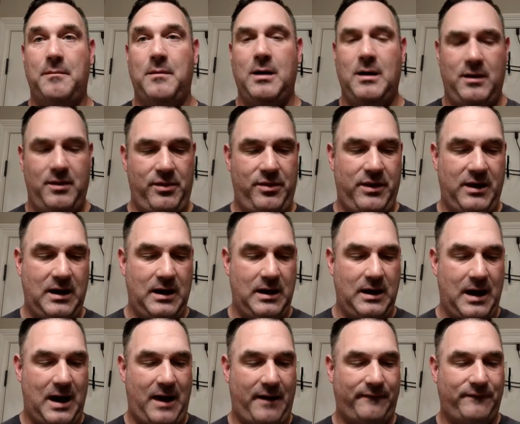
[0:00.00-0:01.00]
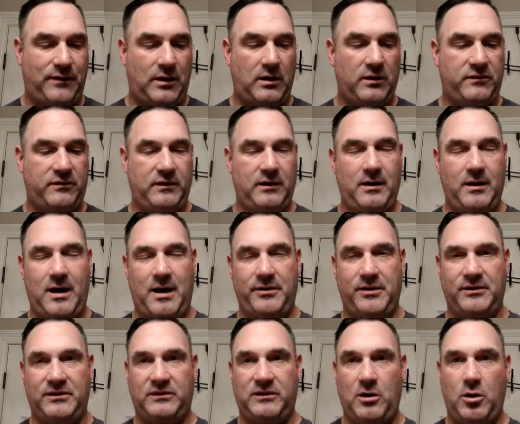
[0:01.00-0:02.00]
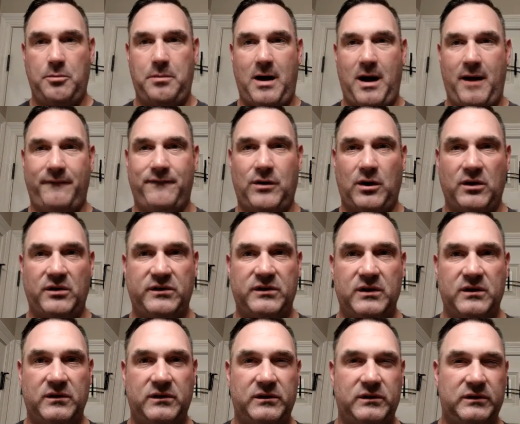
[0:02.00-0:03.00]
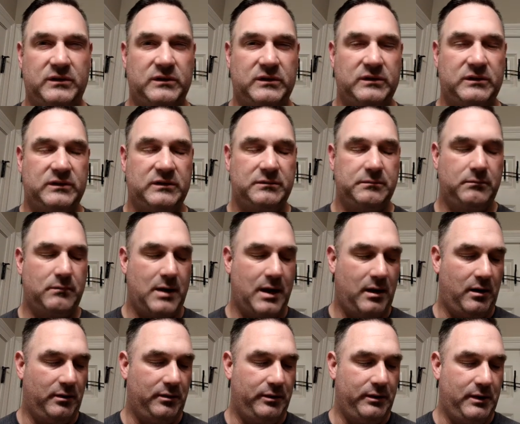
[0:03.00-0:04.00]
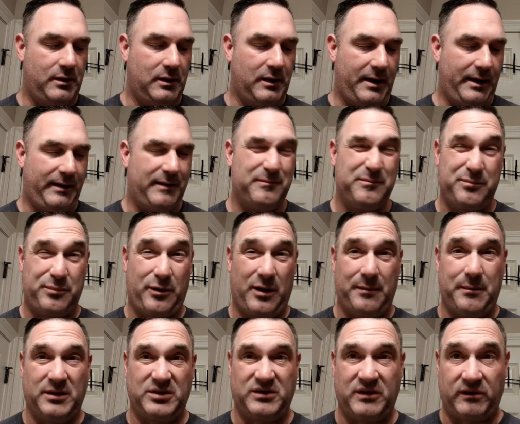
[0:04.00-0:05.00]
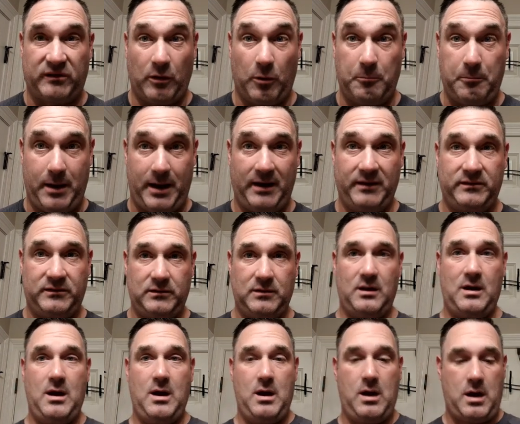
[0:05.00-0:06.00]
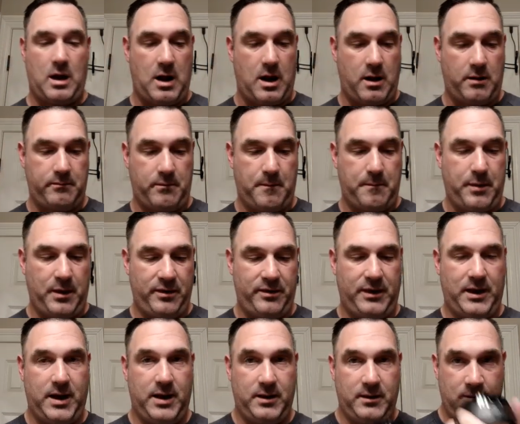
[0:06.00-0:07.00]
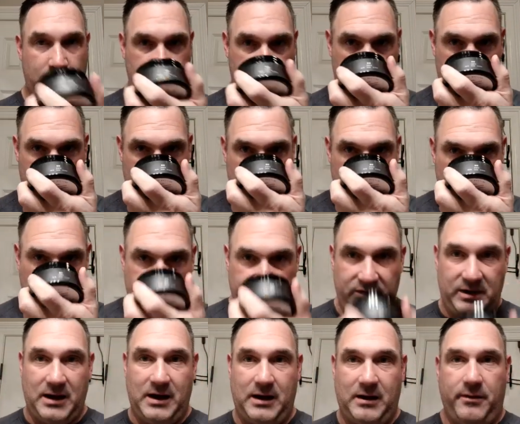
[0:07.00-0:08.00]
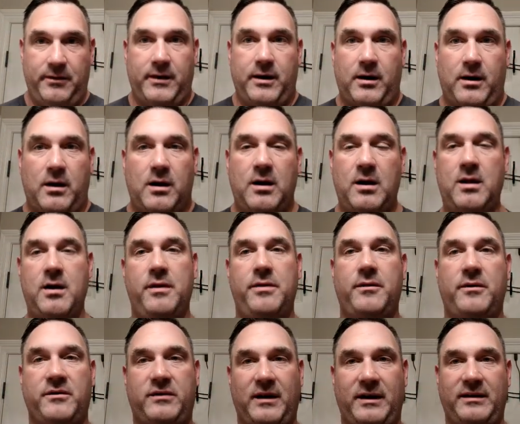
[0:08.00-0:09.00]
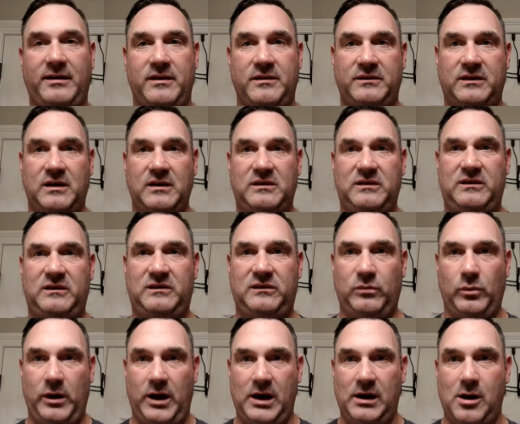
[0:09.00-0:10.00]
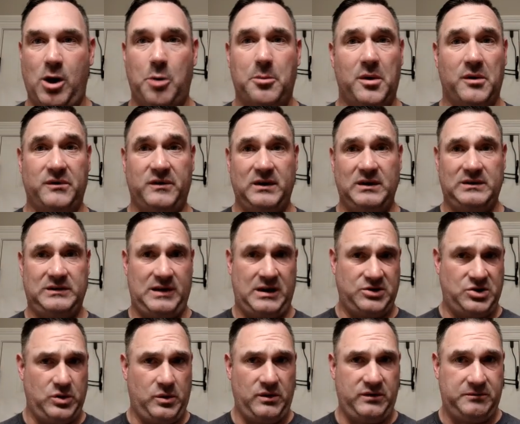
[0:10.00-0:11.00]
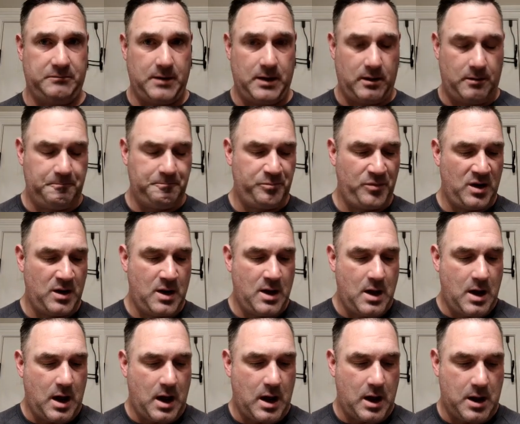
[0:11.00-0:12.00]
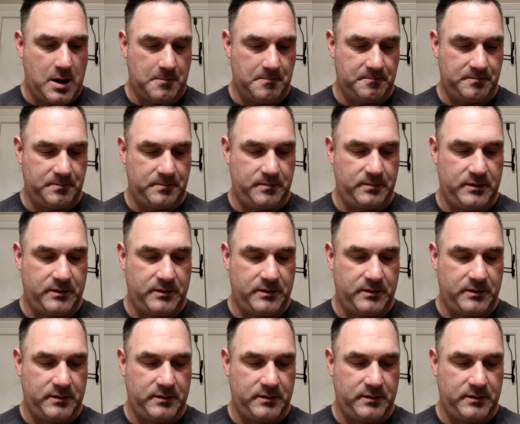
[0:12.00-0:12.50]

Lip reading: the soap I first smelled like pretty much the soap base, but then if you get in there, there's like this sweet, almost sensual smell. And